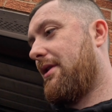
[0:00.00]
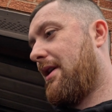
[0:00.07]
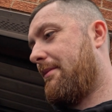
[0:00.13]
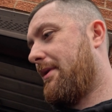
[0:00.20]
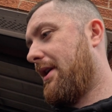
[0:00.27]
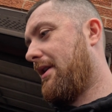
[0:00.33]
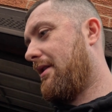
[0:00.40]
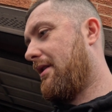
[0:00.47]
that'll
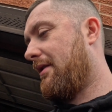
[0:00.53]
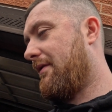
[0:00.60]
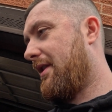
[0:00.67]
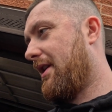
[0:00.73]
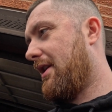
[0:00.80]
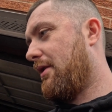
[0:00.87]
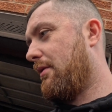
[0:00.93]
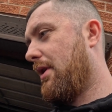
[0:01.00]
be in another
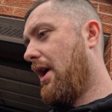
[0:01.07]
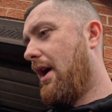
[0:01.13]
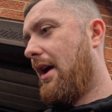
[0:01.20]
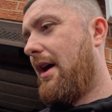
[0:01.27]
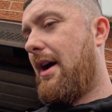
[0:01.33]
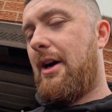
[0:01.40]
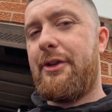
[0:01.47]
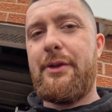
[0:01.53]
video.
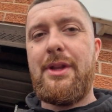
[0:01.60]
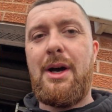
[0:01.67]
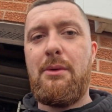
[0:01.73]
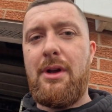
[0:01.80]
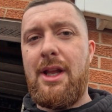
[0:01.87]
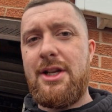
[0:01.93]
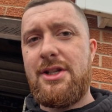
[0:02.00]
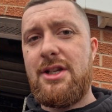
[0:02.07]
I'll do that
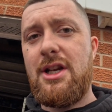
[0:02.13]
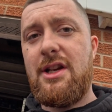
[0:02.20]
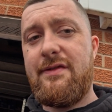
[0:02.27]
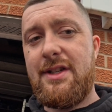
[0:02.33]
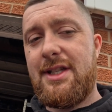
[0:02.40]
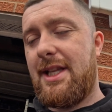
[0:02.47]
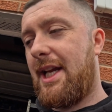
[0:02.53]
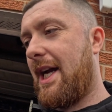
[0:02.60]
when I
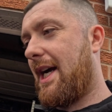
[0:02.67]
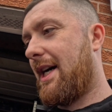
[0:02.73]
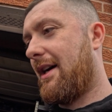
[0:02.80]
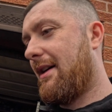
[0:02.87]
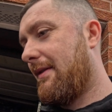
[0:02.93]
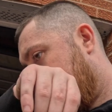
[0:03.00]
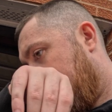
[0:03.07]
service the car.